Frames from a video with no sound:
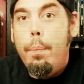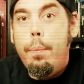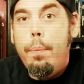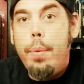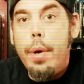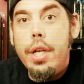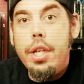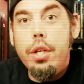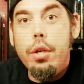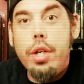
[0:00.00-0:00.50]

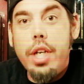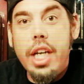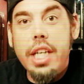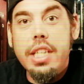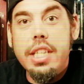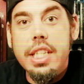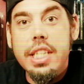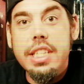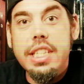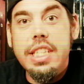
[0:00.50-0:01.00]
but you
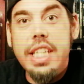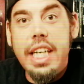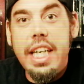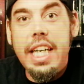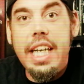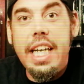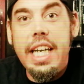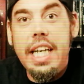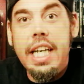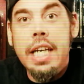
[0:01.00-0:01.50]
get to
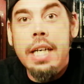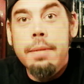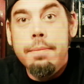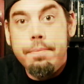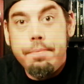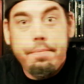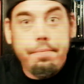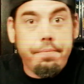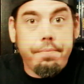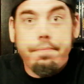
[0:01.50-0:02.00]
see,
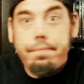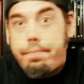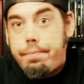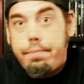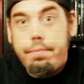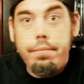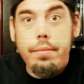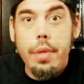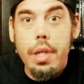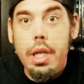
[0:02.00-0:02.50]

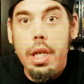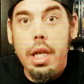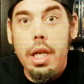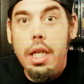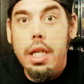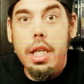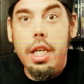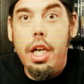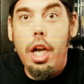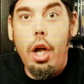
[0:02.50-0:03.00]

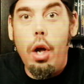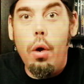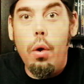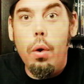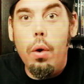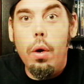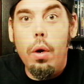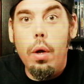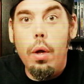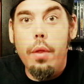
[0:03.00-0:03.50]
you know,
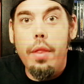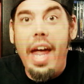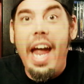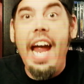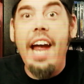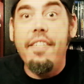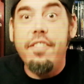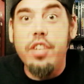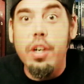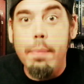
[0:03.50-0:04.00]
the
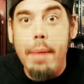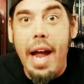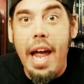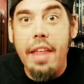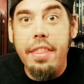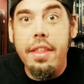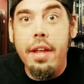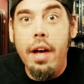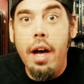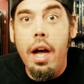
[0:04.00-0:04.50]

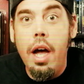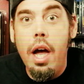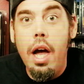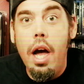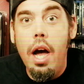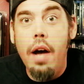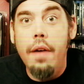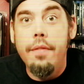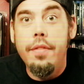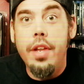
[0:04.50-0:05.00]
aftermath
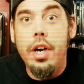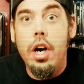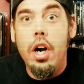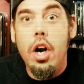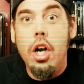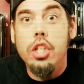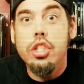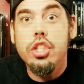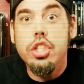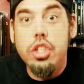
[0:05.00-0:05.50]
of
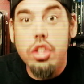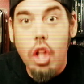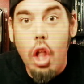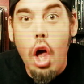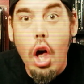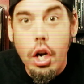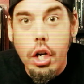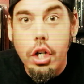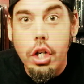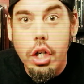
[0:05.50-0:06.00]
their
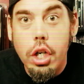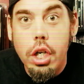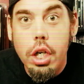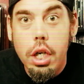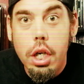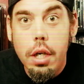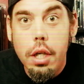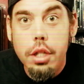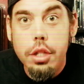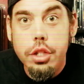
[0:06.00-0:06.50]
slaughter,
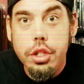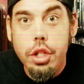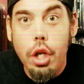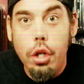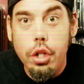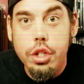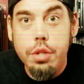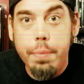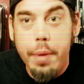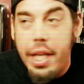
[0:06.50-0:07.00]
so
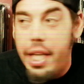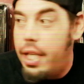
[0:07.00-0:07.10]
to speak.